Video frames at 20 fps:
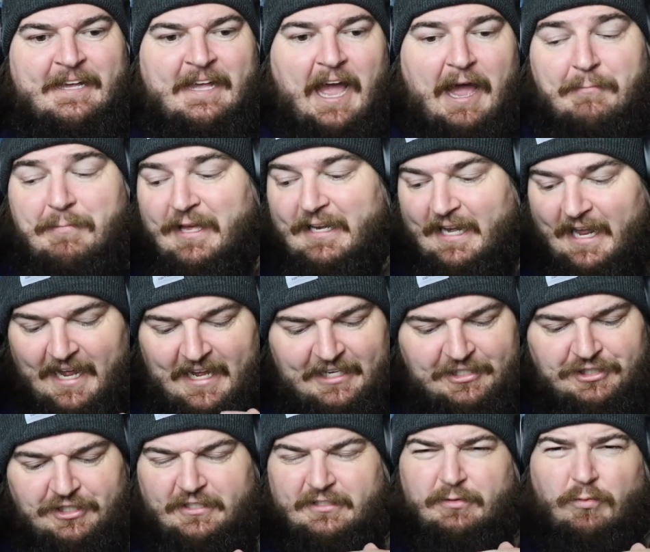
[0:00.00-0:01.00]
I'm in
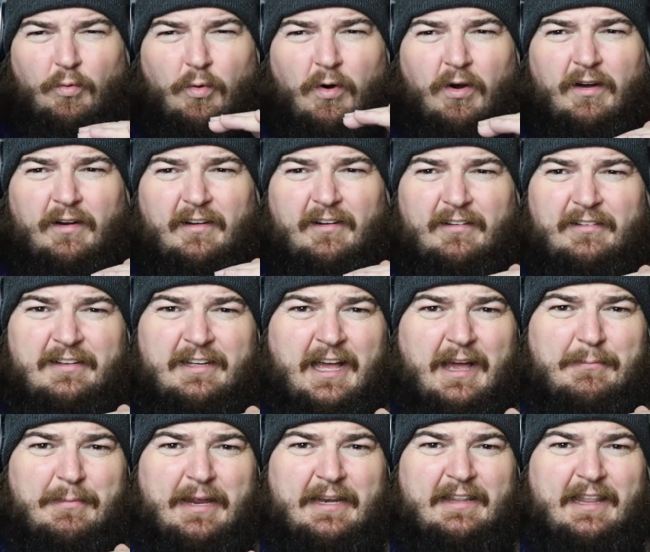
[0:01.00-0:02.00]
inches of water.
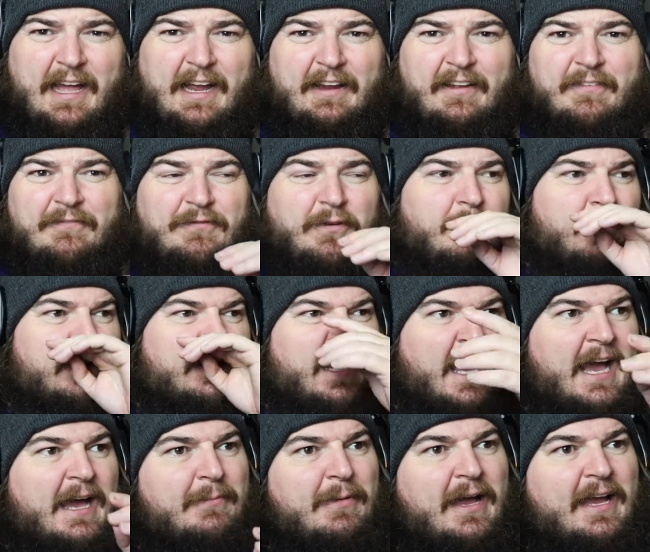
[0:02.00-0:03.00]
I mean, like from the
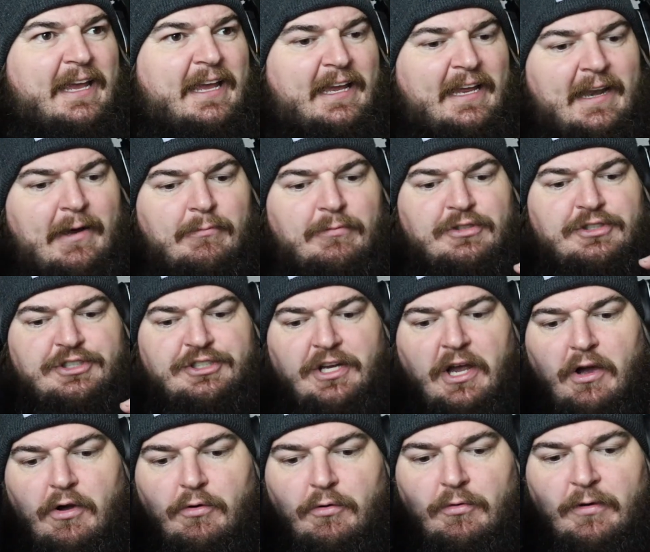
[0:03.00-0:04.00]
time I hit, and I'm going to
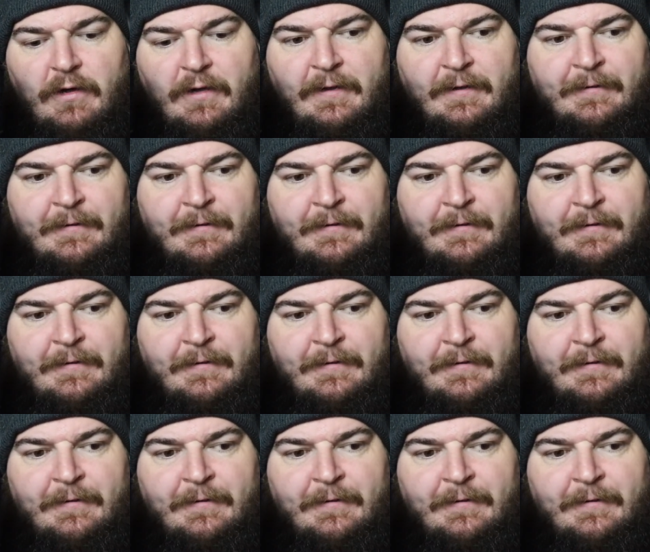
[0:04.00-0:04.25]
show